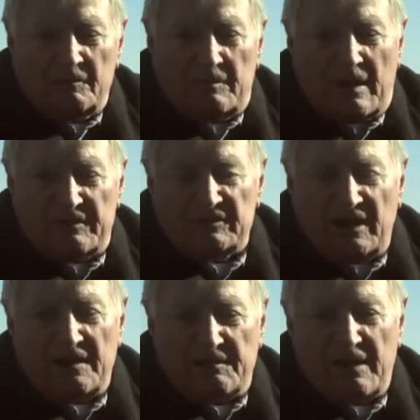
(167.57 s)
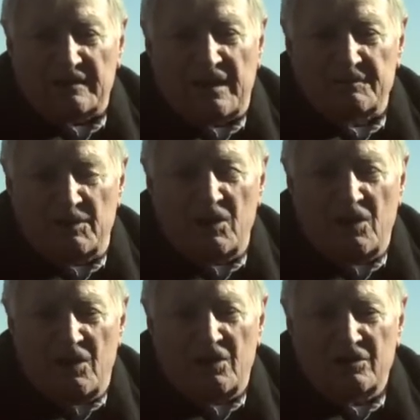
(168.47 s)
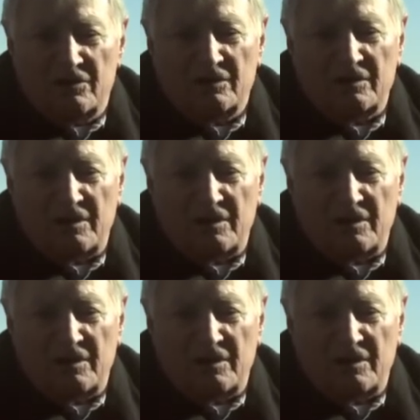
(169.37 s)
by the time I came along,